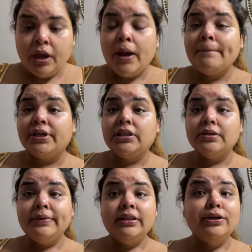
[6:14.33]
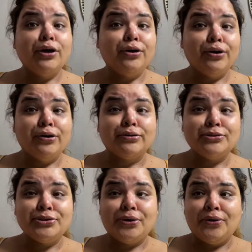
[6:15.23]
but they're mainly all girls.
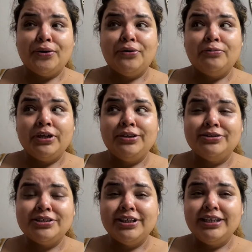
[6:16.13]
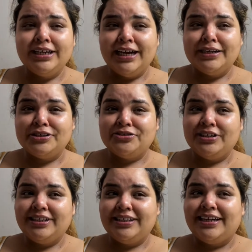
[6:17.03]
So we usually kind of treat
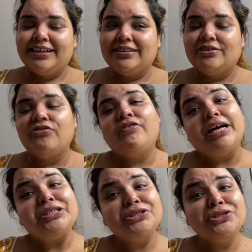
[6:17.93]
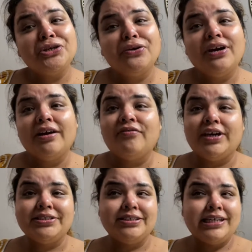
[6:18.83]
it like a little fashion show, kind of
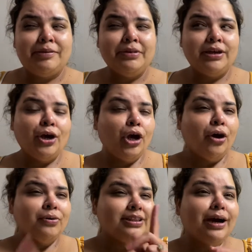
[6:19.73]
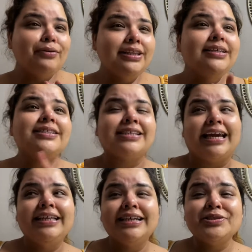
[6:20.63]
fashion statement, without really
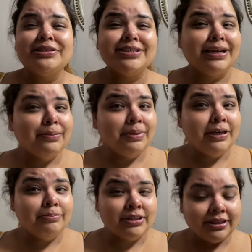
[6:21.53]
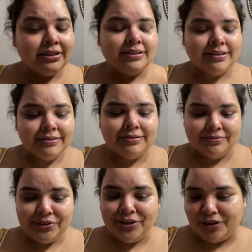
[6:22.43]
saying that's what it's gonna be, but
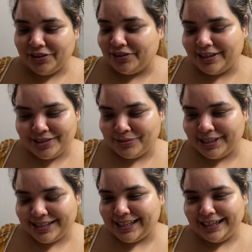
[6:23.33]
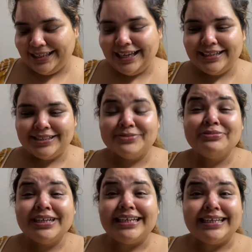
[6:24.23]
we all know that's what that's
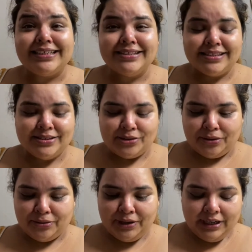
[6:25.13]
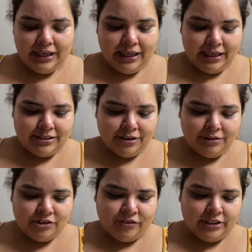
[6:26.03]
what it is. So it's
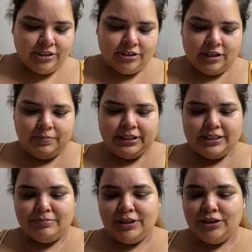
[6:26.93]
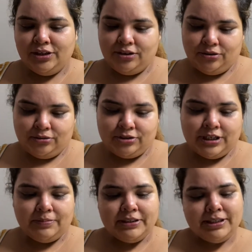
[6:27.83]
always fun to try to pick something cute, try to
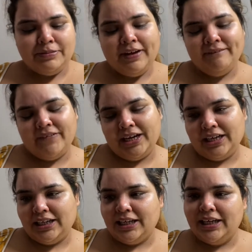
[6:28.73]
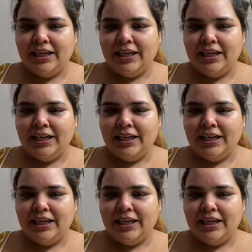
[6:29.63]
pick something fun,